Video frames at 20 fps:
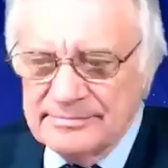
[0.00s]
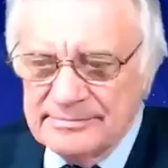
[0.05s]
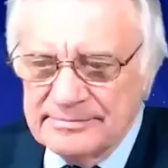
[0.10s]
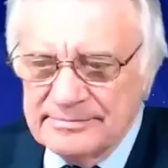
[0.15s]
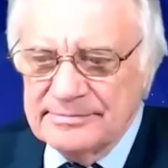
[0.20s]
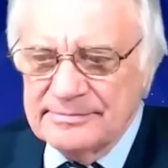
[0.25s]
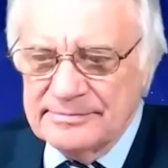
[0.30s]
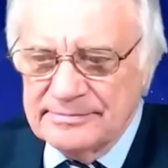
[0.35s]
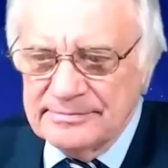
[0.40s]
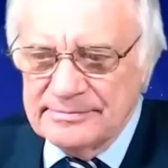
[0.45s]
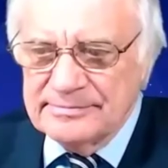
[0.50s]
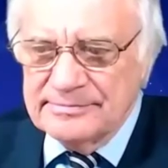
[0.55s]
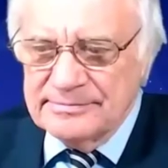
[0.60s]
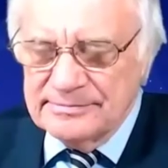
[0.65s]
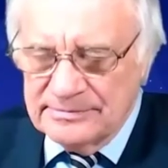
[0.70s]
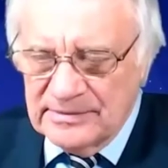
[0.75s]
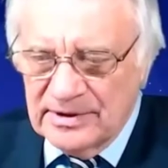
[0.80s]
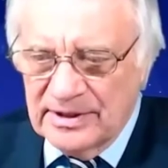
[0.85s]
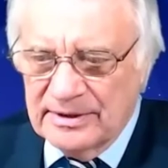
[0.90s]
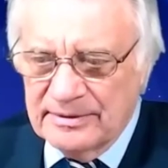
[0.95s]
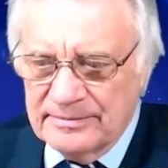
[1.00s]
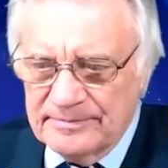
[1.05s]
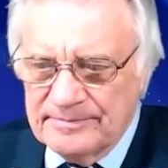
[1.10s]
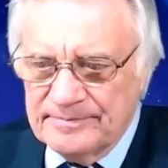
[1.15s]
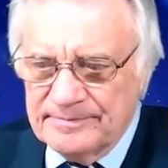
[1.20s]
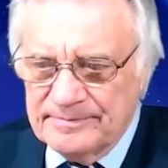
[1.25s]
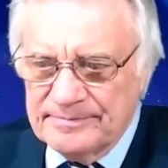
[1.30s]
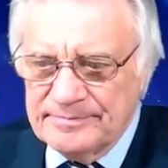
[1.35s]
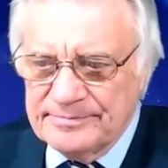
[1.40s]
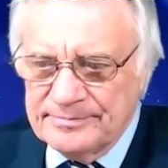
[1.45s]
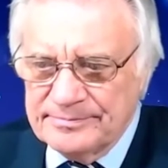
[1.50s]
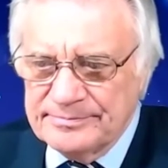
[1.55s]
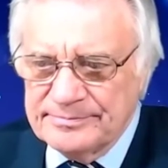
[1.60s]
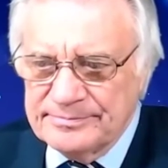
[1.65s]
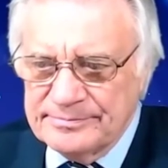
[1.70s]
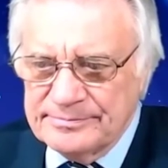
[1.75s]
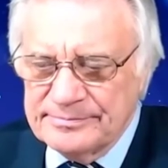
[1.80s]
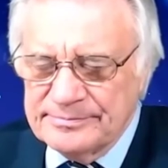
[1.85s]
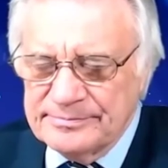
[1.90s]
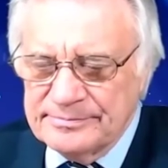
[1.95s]
Right. And so you can
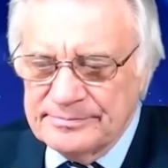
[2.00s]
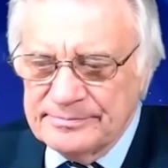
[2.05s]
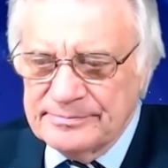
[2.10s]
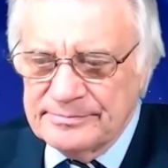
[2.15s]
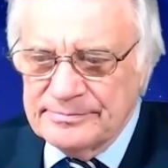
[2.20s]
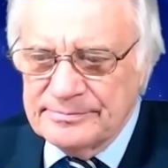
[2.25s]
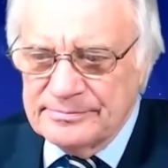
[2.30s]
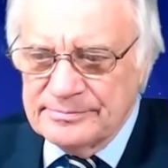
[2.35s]
argue what